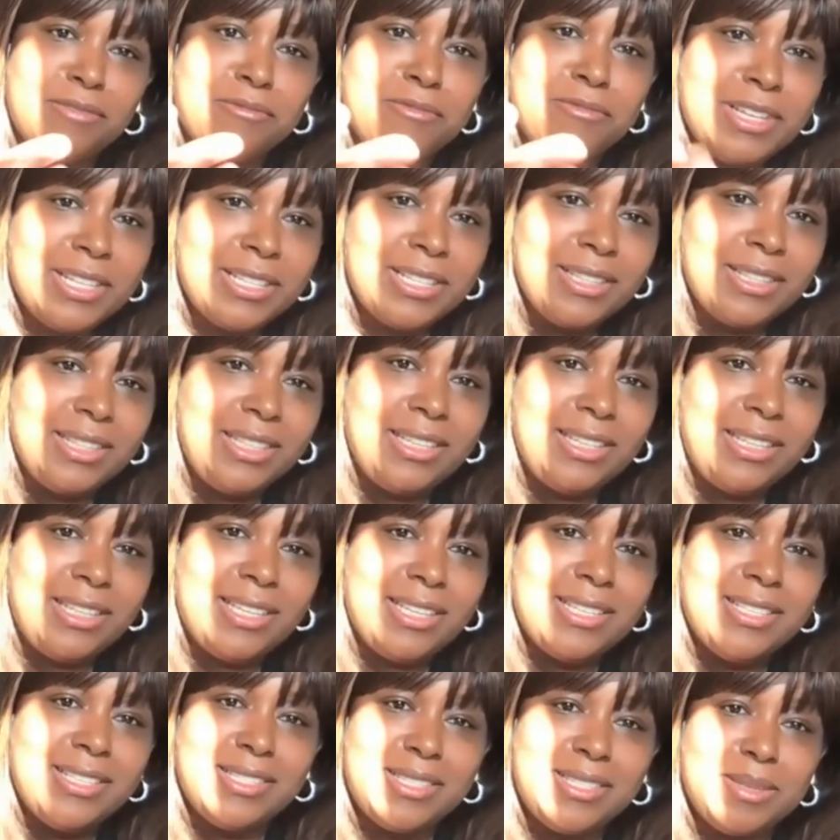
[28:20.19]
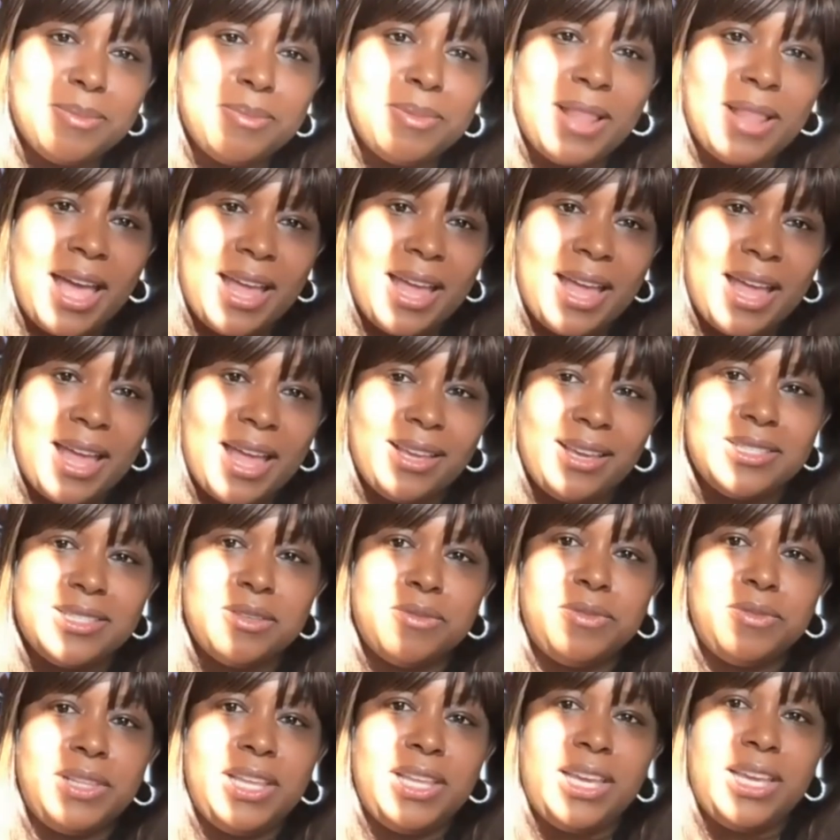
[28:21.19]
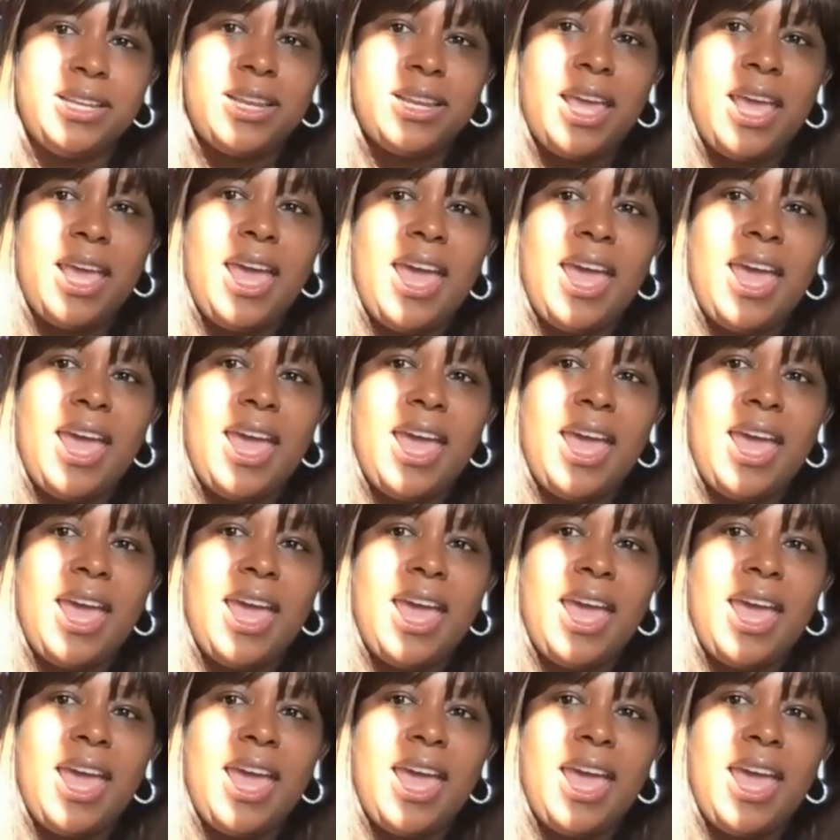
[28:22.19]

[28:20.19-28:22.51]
really, is the plaiting as of late.